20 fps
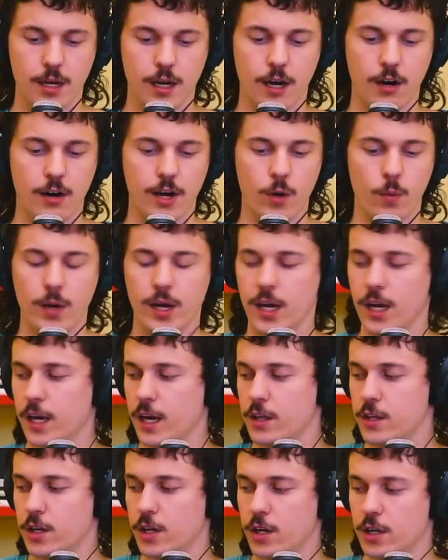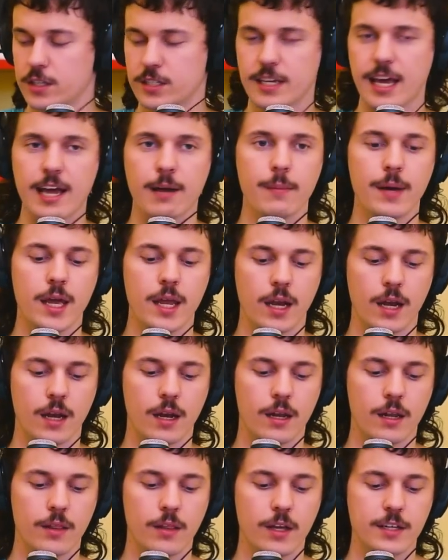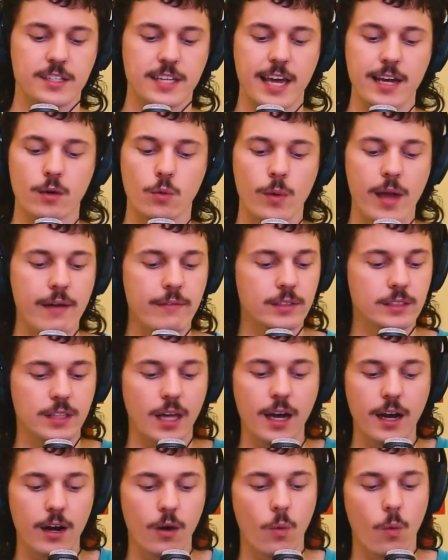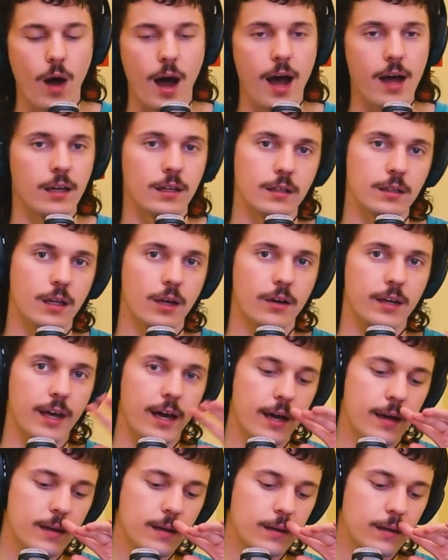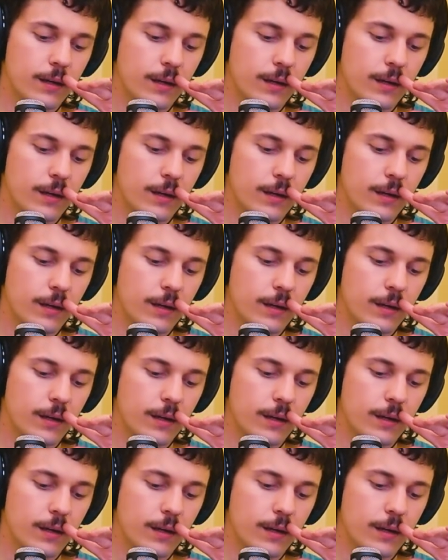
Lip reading: All right, we got another segment. A segment we haven't done in a while, okay?